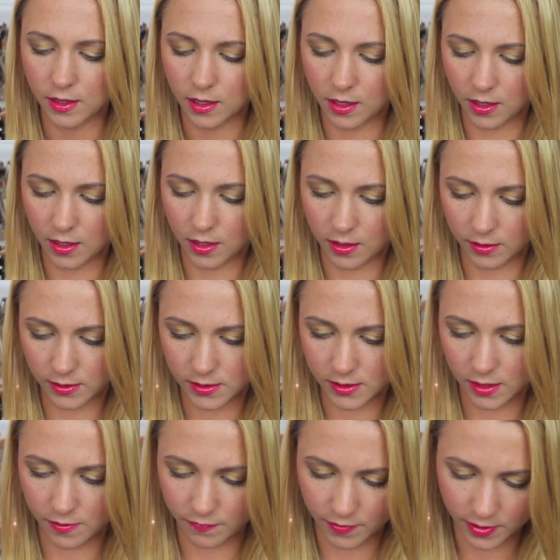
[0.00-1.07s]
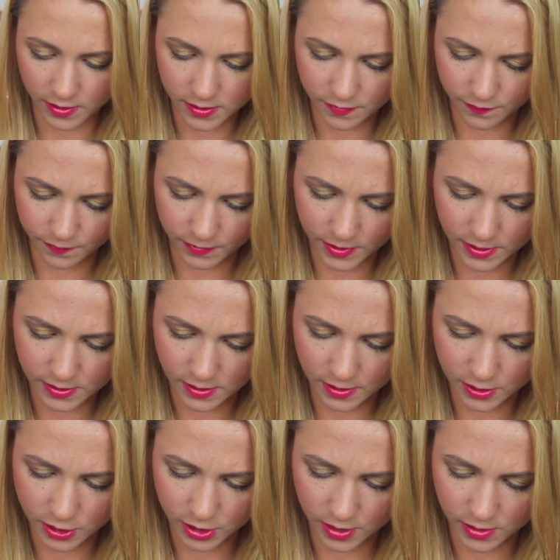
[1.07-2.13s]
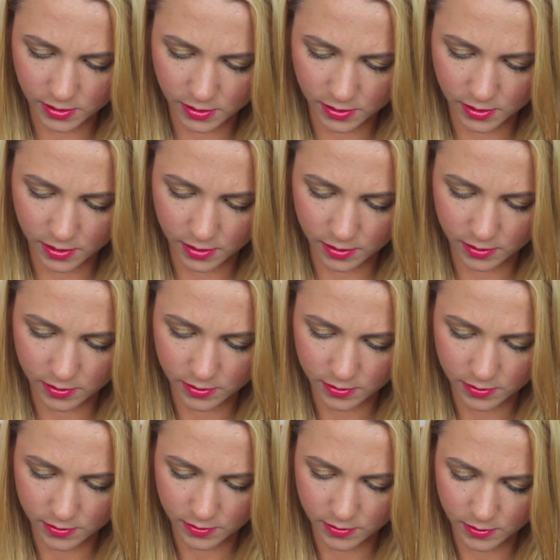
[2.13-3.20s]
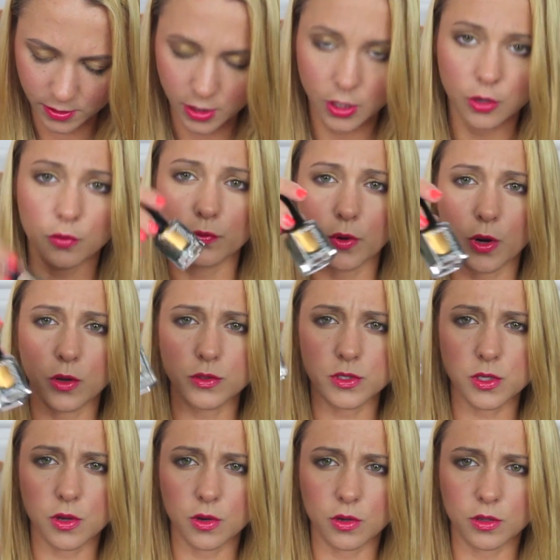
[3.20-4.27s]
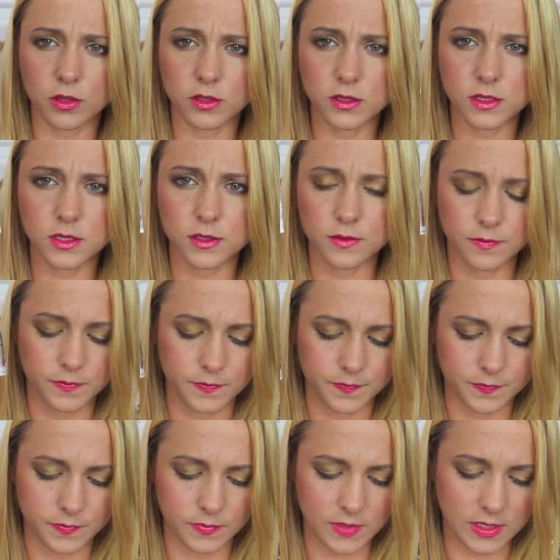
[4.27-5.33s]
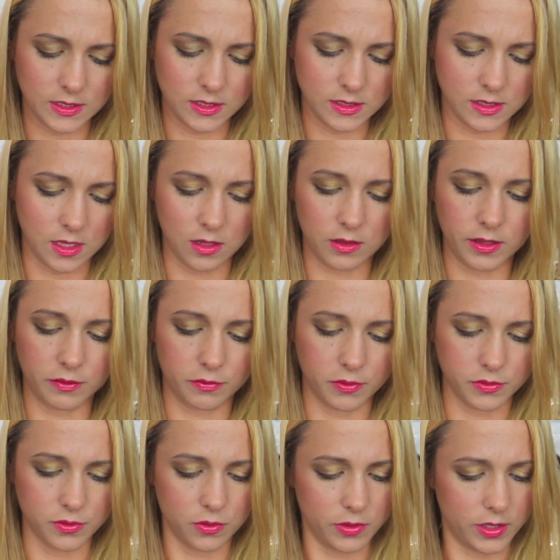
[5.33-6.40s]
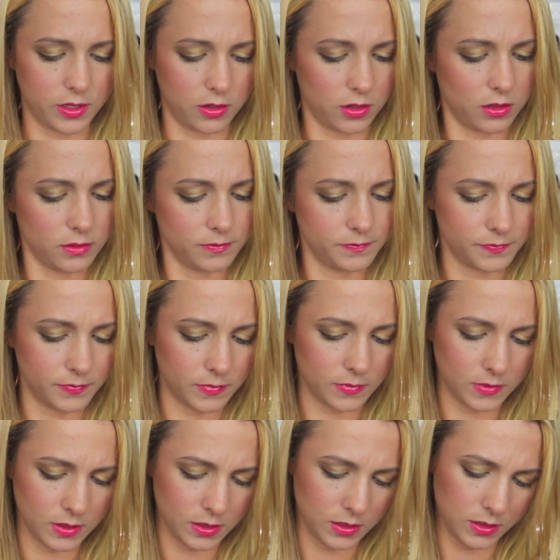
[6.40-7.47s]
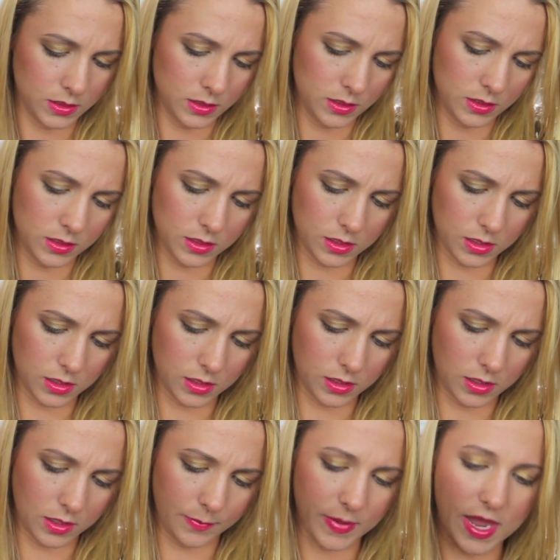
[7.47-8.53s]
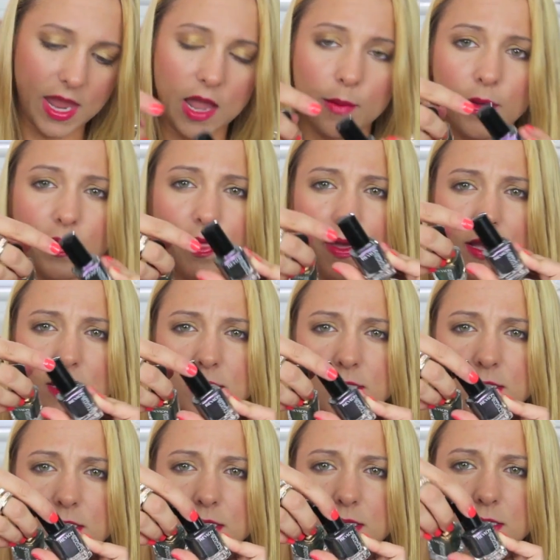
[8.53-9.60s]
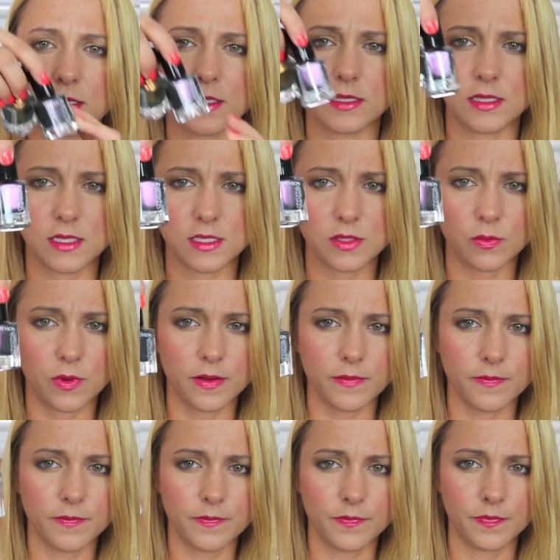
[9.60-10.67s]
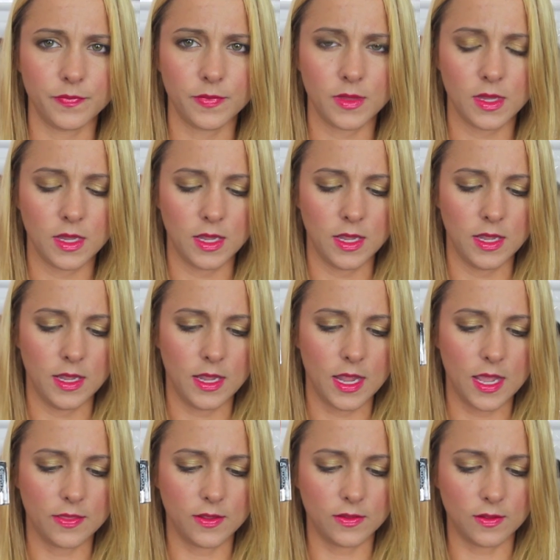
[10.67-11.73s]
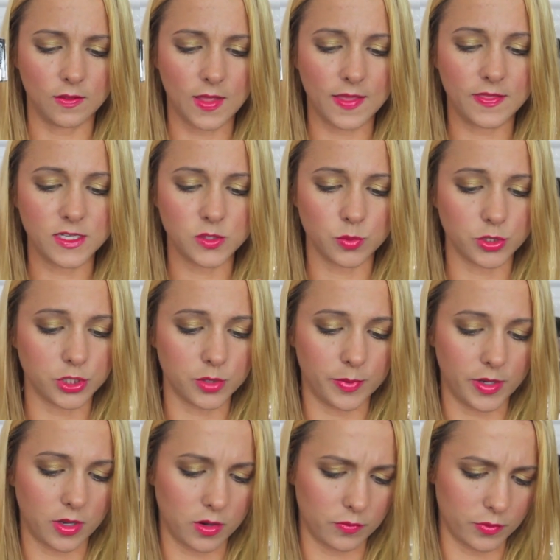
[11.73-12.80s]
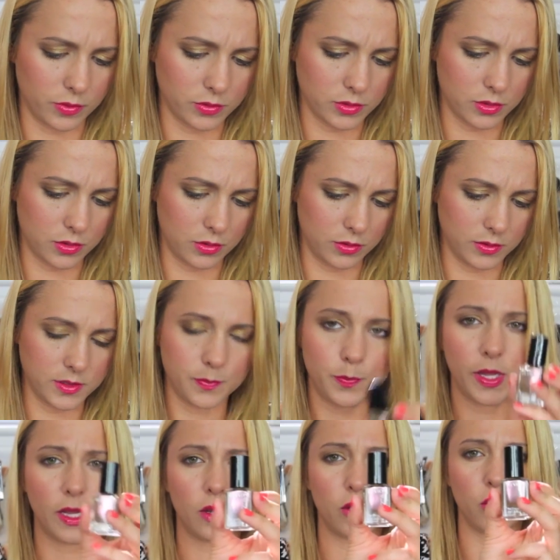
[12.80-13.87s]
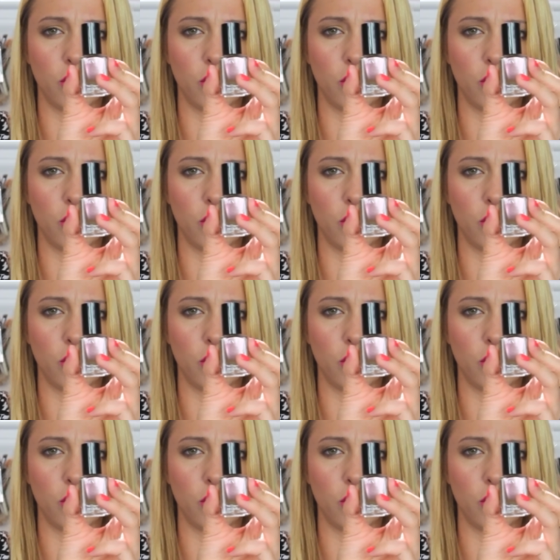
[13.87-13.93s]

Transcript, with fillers: uh, let's see if I can see the shades on here. Rose Gold. That does not look like Rose Gold at all. Uh, Amethyst. It's this one. And then the la this one should be called Rose Gold. Pink